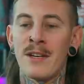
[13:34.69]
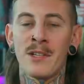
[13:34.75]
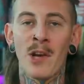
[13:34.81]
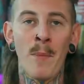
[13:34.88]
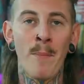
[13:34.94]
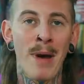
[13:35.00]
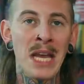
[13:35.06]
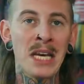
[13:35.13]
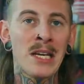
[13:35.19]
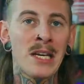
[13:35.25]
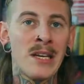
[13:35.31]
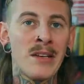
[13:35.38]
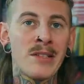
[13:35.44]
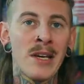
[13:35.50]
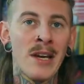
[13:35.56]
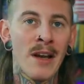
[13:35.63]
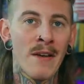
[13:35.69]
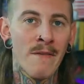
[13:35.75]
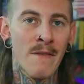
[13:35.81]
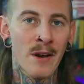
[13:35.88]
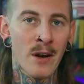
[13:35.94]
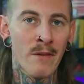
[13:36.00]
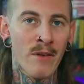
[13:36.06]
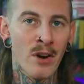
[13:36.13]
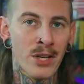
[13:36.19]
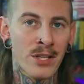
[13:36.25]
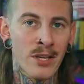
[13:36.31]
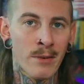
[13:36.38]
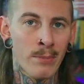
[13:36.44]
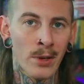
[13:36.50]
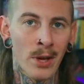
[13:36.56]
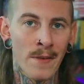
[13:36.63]
So maintenance, very, very
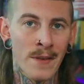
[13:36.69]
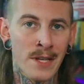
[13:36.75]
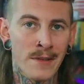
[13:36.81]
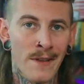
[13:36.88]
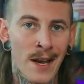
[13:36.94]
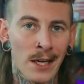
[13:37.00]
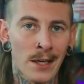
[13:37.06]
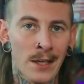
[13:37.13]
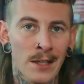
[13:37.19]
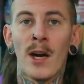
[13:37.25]
simple on this fucker.